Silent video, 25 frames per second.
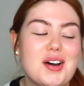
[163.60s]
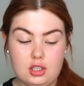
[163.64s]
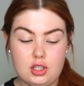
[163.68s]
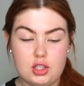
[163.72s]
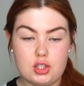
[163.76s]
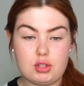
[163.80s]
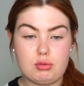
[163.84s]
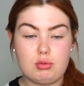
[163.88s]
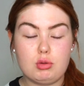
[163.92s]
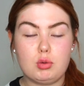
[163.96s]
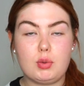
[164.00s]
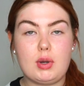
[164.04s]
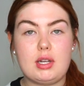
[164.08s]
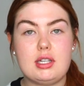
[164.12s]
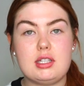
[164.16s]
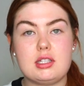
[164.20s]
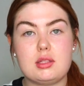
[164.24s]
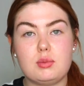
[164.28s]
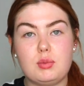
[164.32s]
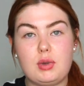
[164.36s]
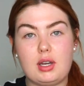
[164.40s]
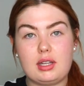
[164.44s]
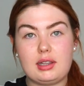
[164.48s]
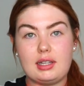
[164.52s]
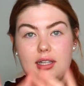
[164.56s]
So we went
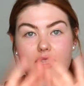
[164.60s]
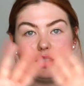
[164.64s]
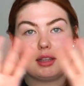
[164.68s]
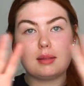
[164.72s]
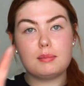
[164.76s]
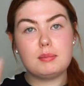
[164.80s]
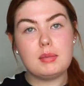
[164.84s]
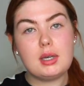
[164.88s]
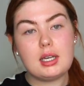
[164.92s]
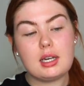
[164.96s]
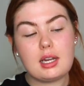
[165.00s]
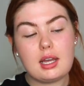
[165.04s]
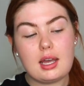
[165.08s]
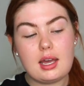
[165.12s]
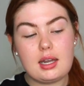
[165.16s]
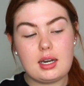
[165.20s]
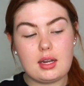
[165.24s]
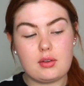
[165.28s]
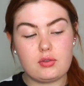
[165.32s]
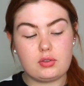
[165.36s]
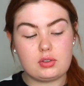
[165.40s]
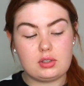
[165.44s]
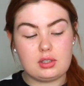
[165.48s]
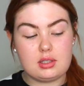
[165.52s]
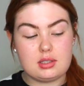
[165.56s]
and we had like the mirror and
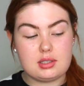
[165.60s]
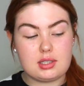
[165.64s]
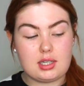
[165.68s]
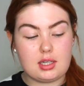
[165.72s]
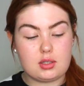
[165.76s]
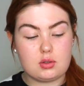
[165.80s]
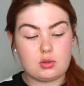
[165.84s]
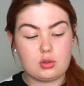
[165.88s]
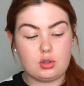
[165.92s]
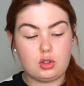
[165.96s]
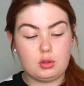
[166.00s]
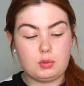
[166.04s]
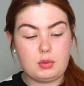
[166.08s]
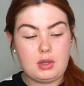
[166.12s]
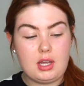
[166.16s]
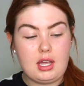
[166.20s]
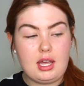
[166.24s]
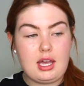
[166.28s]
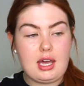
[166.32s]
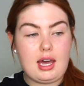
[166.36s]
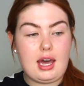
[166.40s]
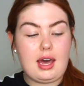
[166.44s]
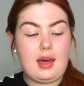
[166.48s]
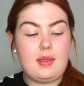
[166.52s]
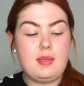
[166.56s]
everything set up,
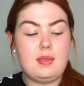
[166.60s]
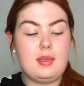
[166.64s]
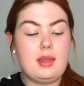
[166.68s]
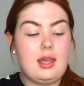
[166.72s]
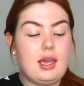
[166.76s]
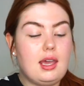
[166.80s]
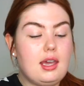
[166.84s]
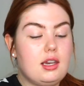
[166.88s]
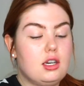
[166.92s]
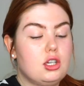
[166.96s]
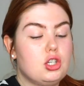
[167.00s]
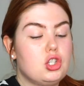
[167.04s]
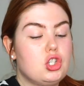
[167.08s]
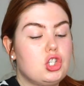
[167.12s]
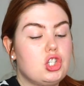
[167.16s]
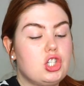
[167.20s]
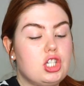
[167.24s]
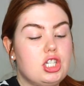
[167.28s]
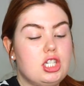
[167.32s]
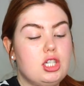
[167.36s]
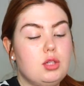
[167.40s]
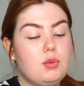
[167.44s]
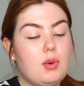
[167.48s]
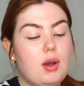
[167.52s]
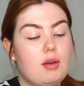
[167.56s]
and then
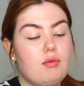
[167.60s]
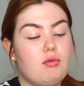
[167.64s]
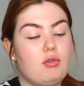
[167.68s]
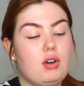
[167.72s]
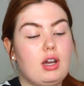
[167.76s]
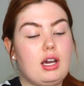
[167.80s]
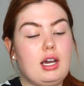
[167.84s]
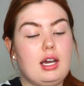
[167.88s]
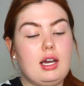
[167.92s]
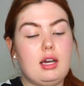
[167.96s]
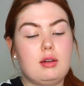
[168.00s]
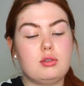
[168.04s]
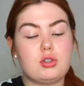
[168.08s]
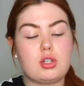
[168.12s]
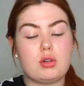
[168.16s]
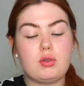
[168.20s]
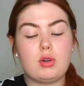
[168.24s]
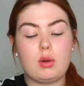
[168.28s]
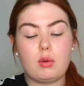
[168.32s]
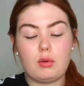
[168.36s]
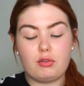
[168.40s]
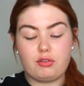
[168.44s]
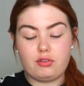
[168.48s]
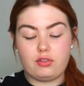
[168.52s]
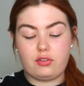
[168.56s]
she went round. Oh
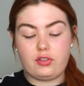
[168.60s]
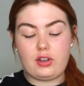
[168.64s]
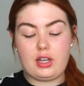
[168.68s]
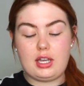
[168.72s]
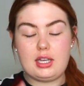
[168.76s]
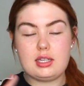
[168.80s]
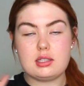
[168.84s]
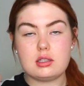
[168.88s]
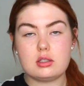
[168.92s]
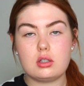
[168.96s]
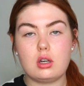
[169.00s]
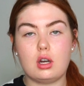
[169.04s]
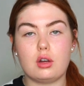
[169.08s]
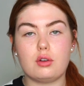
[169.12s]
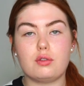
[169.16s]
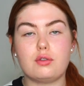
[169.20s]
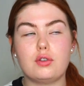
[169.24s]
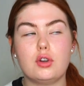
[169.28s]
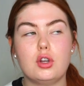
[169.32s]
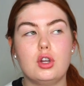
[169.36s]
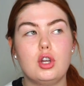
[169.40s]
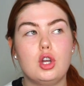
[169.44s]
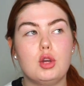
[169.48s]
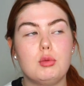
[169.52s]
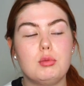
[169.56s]
no, first off,
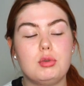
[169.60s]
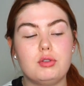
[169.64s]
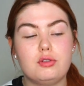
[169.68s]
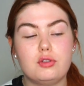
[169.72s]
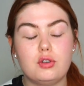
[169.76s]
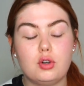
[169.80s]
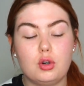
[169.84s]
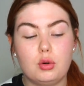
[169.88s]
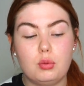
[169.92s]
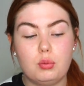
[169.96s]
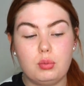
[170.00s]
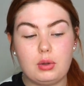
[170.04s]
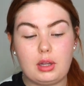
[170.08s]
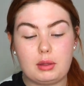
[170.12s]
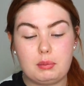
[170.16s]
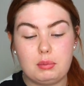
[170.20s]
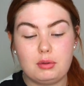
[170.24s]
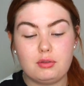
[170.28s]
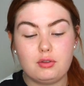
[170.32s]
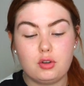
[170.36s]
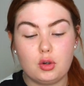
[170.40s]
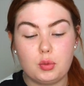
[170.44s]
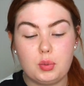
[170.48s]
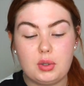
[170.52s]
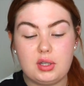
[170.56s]

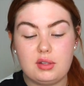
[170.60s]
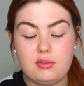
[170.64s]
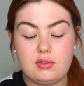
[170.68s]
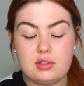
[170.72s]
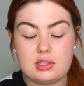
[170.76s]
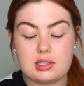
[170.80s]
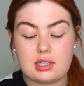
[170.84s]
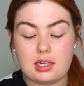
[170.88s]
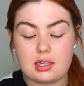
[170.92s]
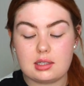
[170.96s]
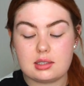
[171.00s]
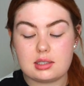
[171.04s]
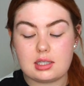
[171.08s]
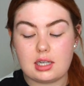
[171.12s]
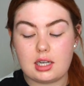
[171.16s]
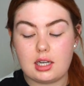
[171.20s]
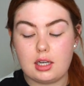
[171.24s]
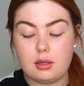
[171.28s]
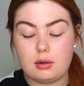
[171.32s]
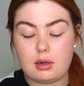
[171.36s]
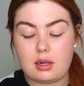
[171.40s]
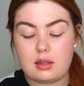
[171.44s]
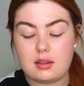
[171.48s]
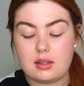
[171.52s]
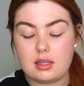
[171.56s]
before we even sat
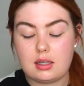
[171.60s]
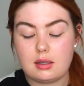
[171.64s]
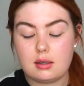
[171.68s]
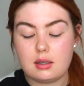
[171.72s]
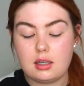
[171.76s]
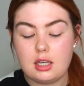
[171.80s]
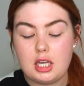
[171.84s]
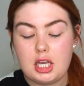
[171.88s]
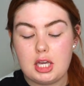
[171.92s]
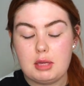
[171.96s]
down, I think